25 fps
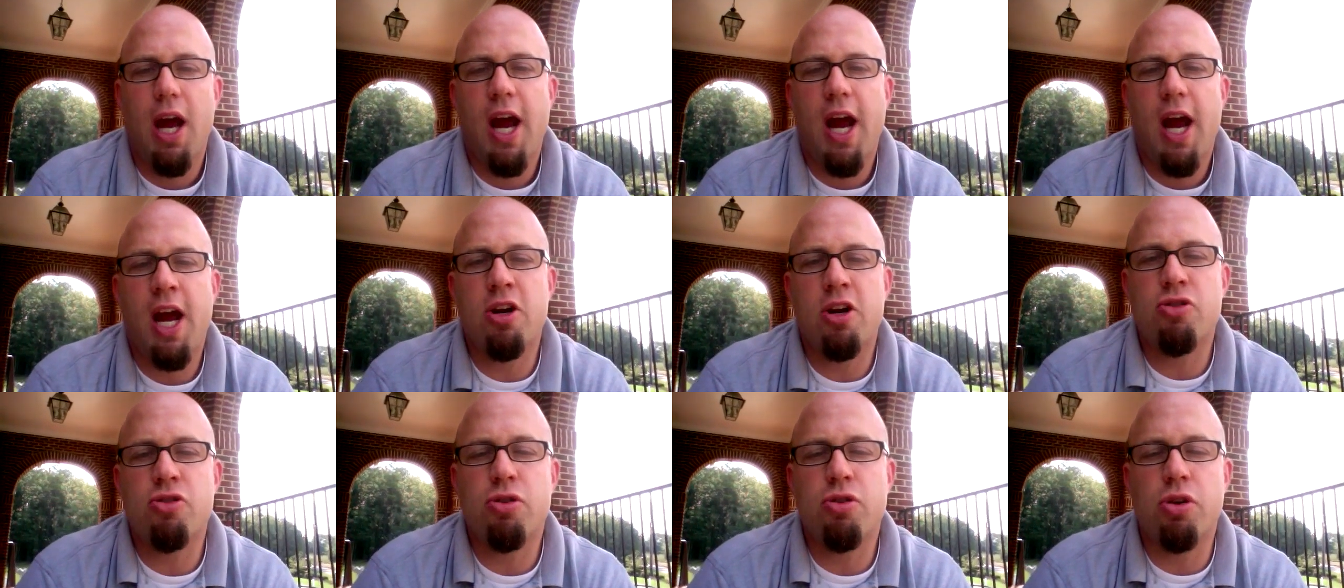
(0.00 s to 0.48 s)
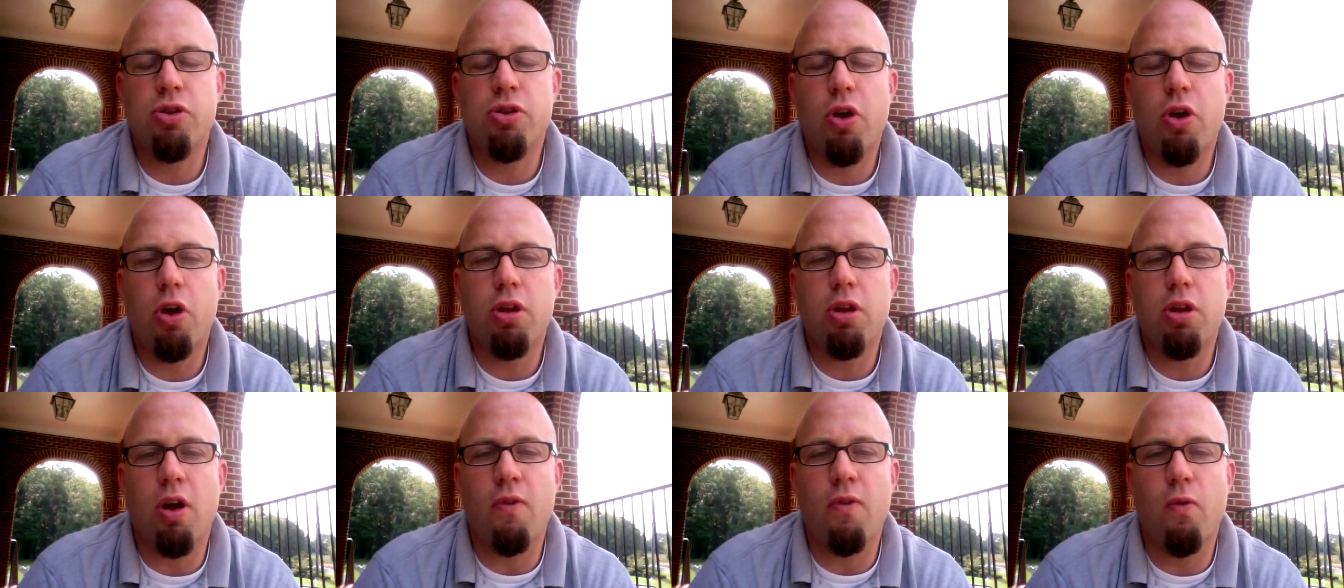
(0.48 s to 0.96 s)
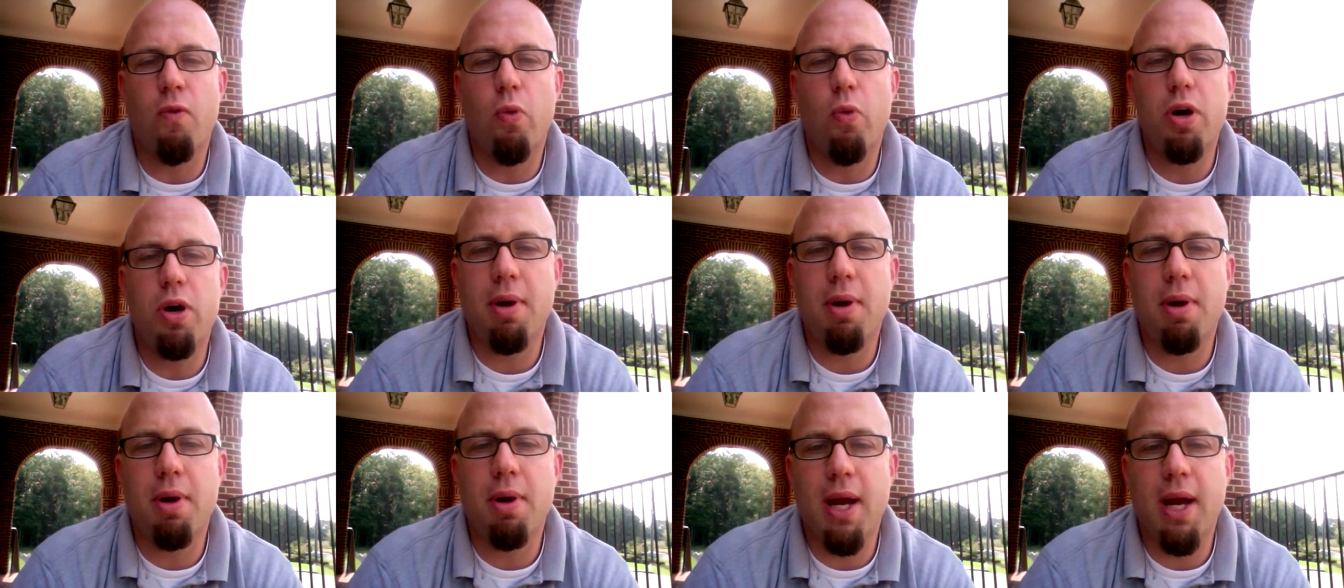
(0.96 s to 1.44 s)
And as a result of
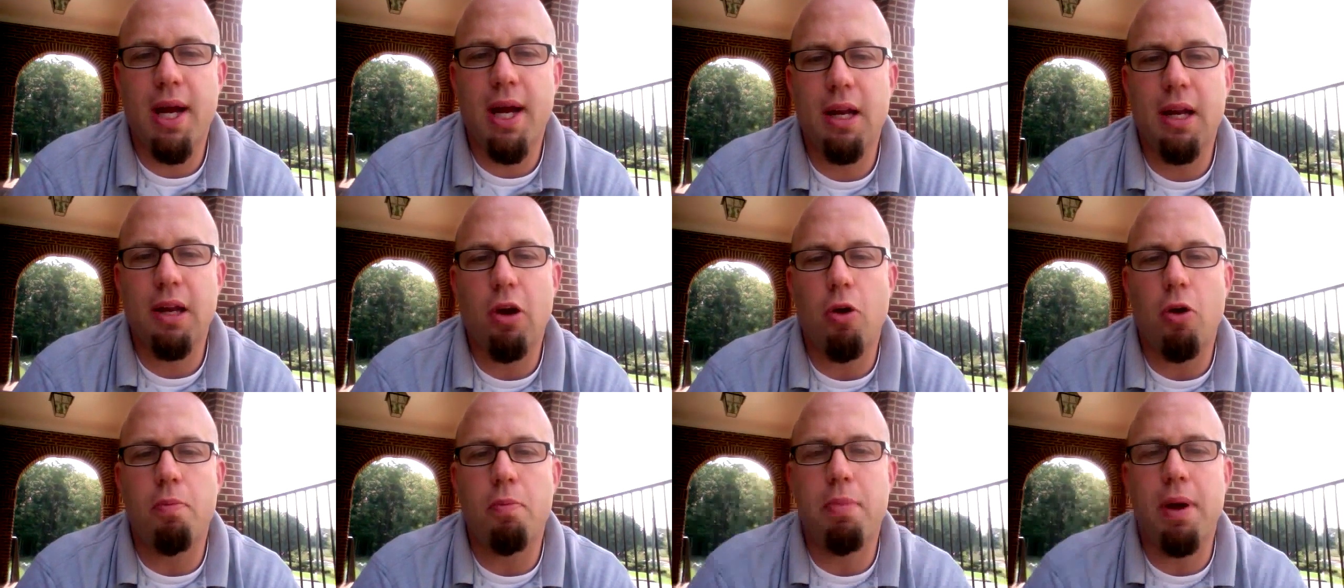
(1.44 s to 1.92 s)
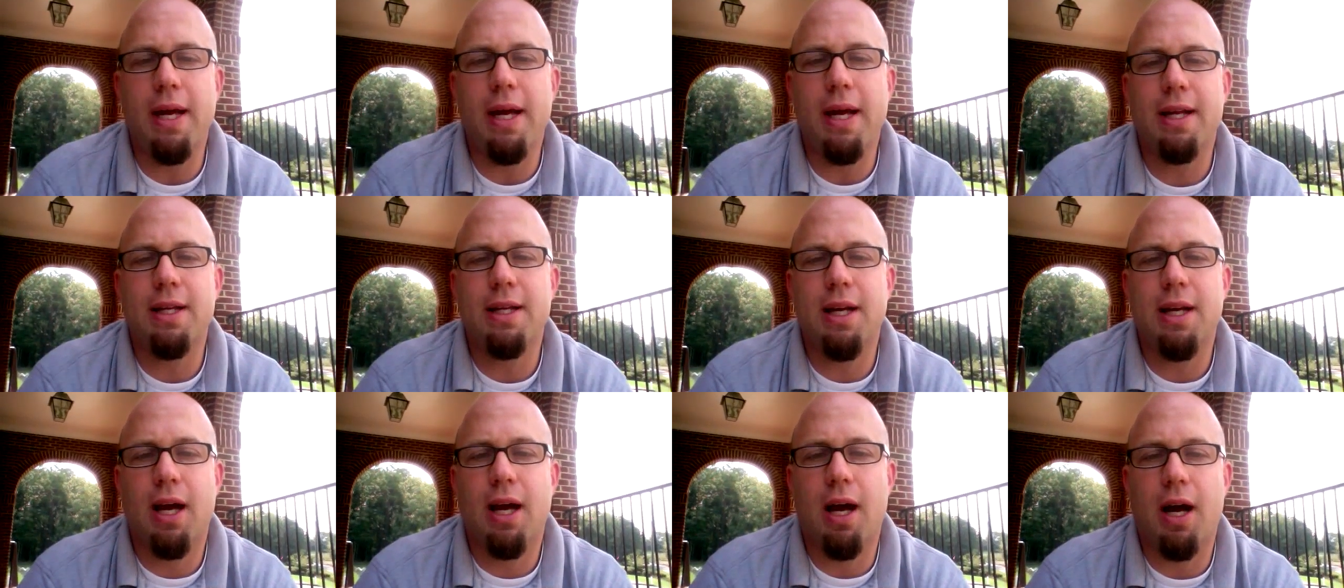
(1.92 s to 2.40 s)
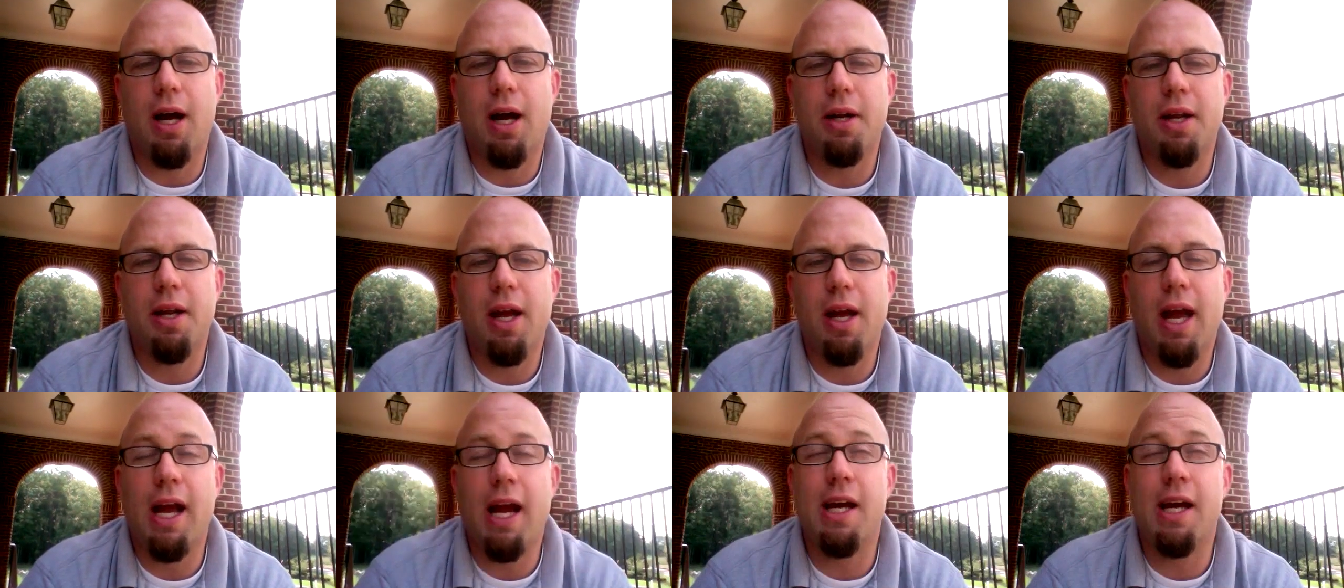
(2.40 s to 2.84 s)
one man obeying God,